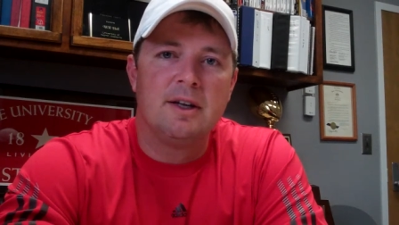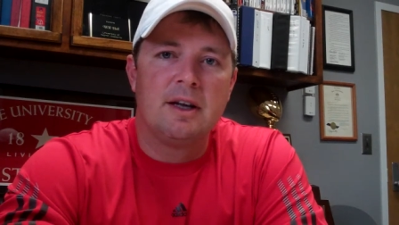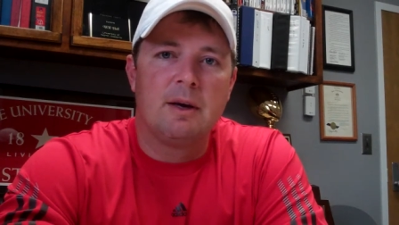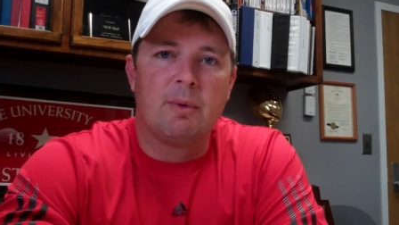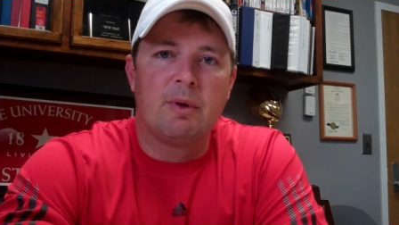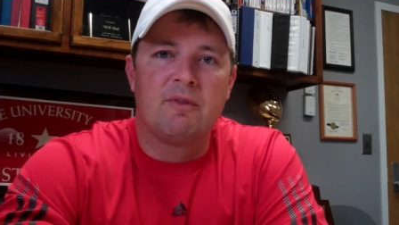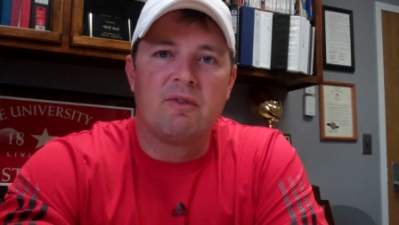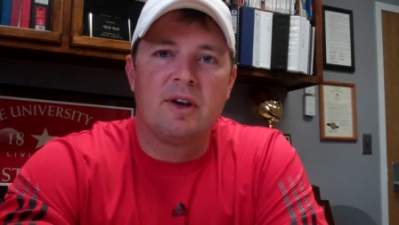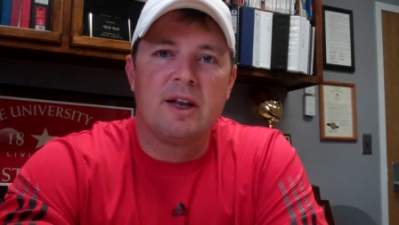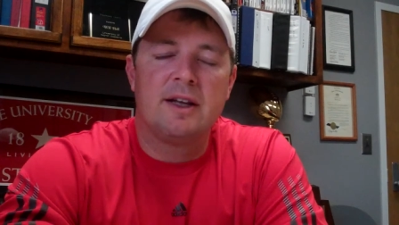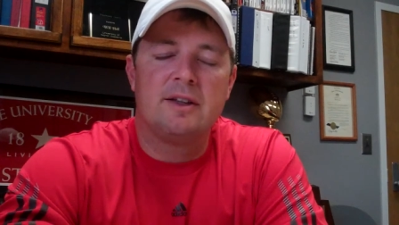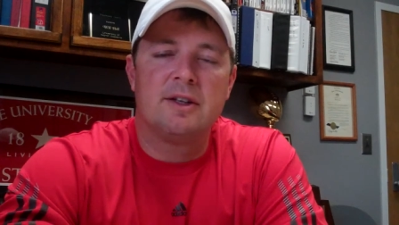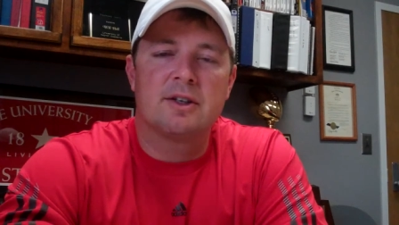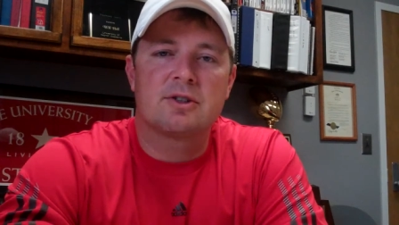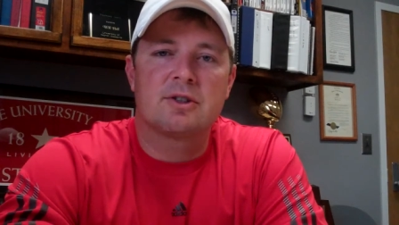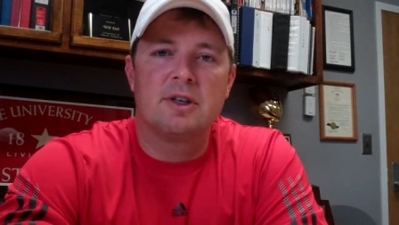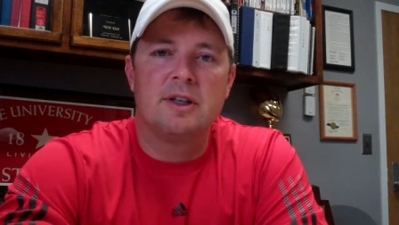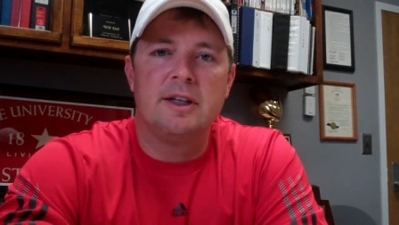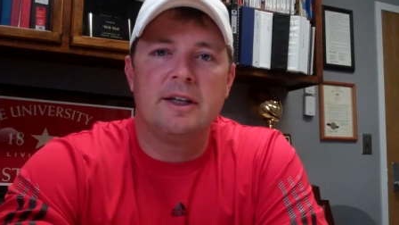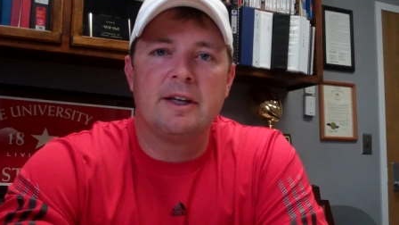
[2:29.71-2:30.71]
and we've led
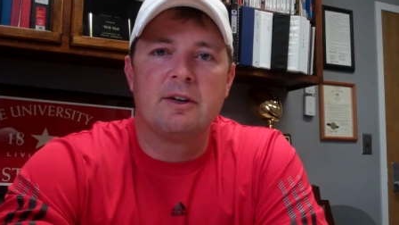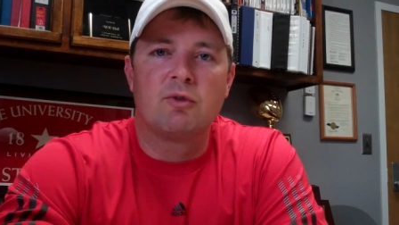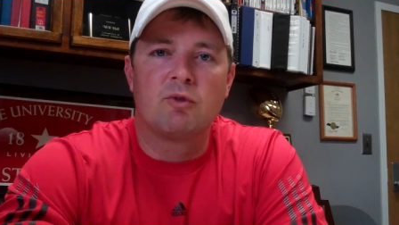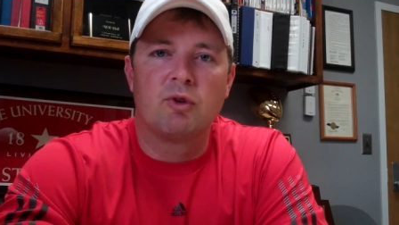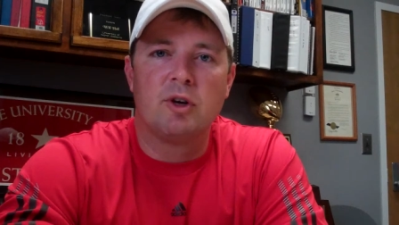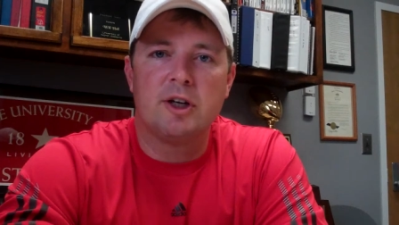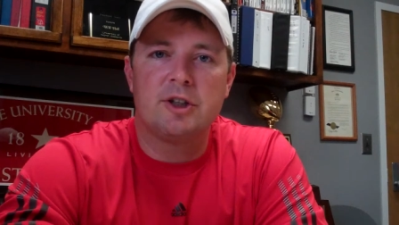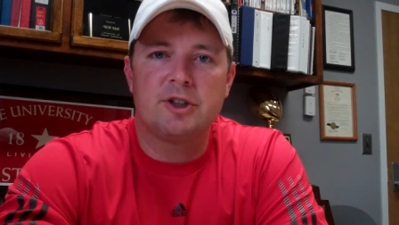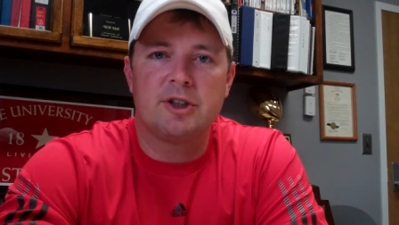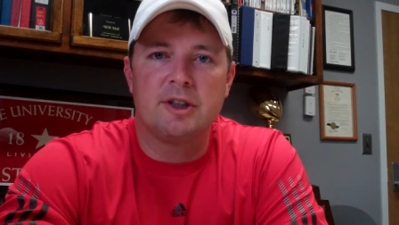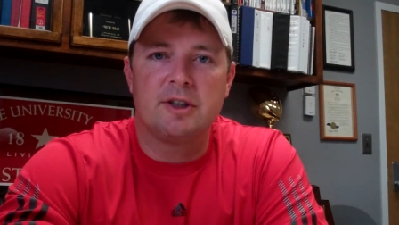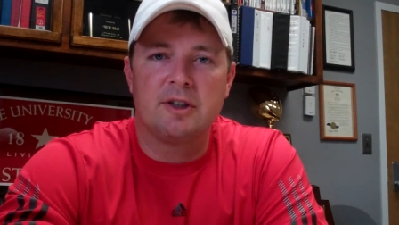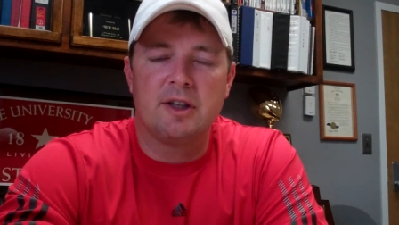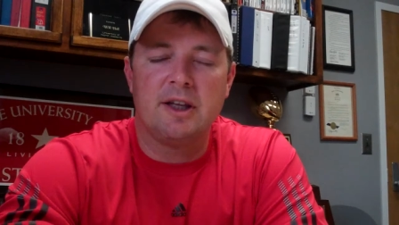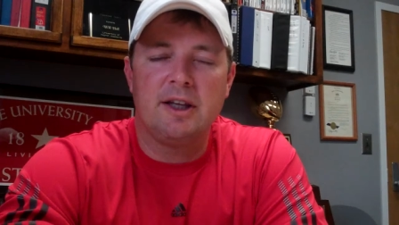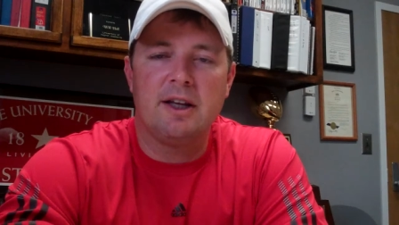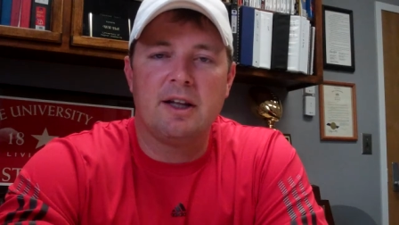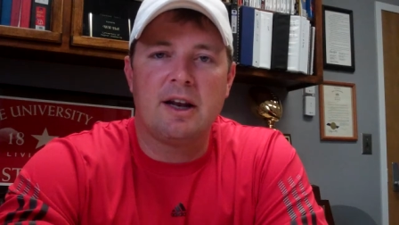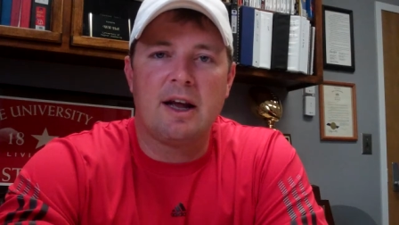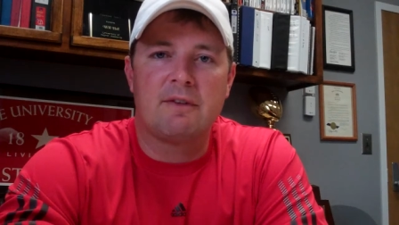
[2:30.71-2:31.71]
this league in rushing
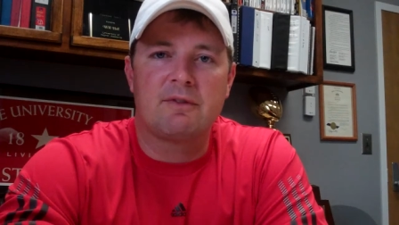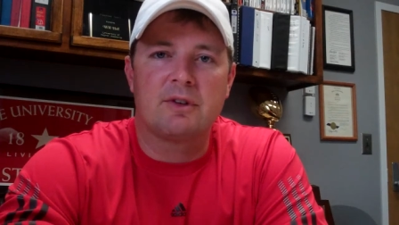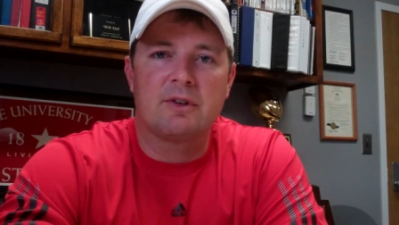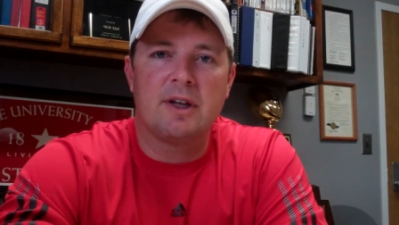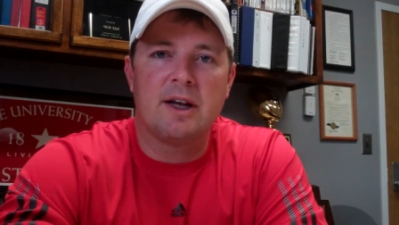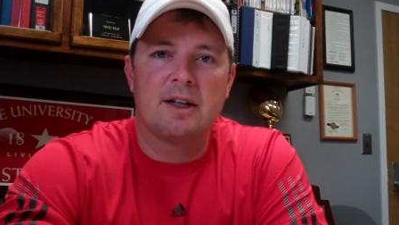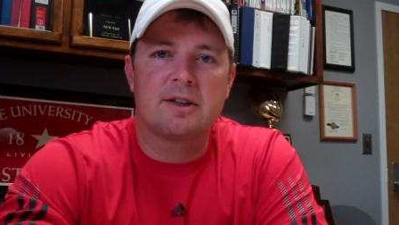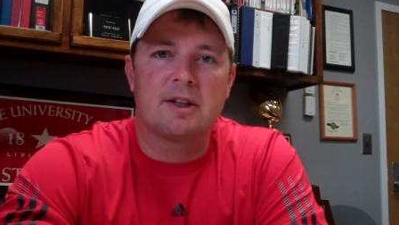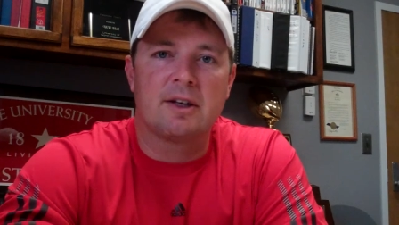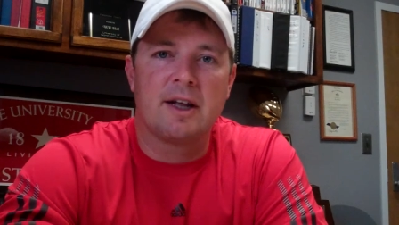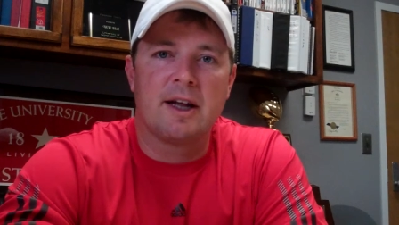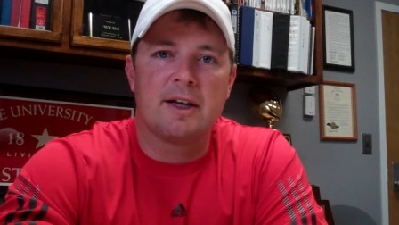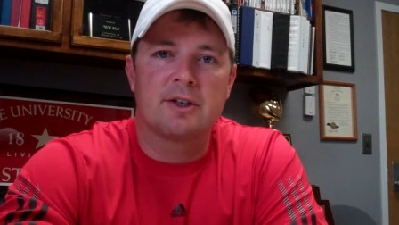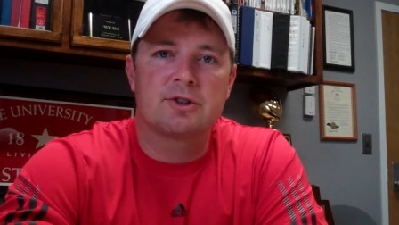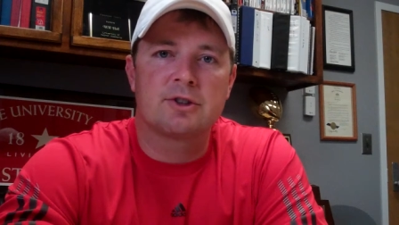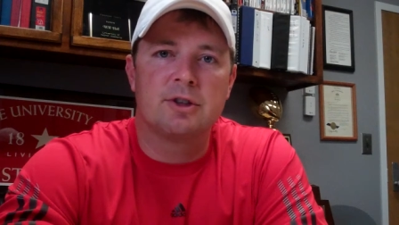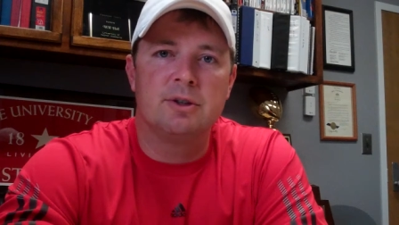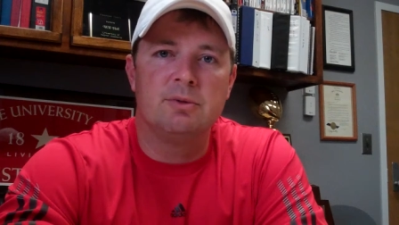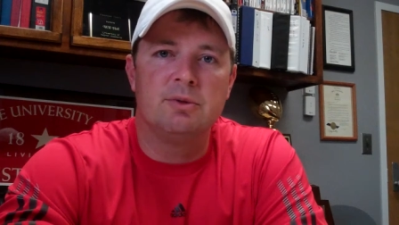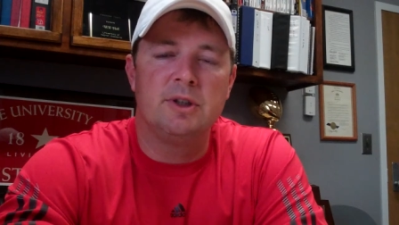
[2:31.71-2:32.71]
then after that the
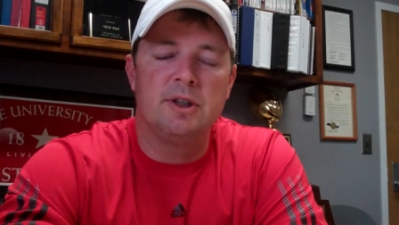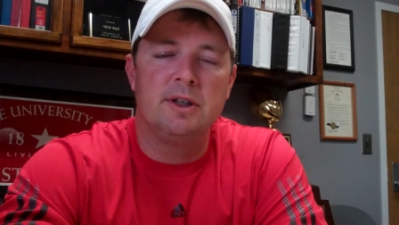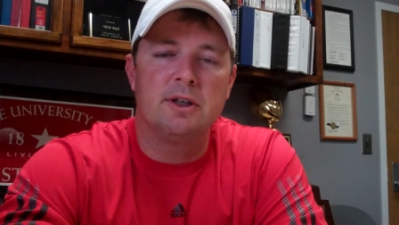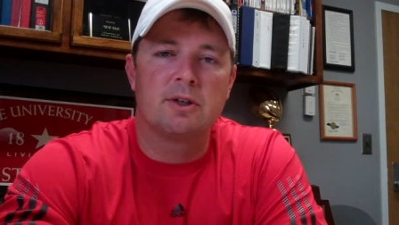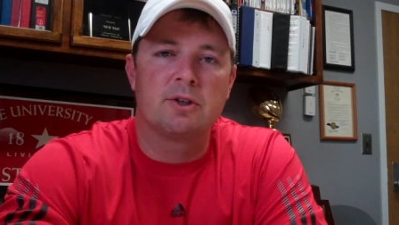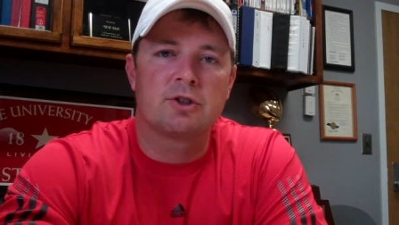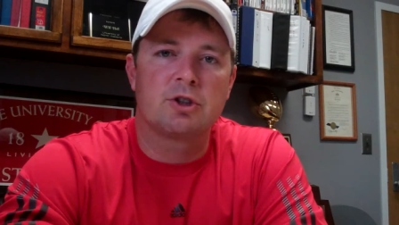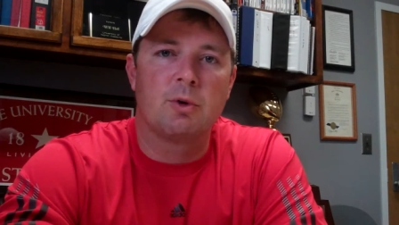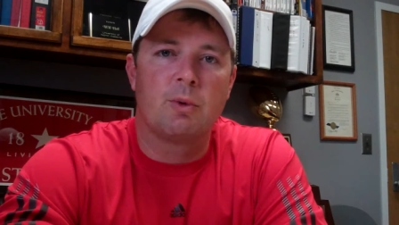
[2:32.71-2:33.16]
last two years.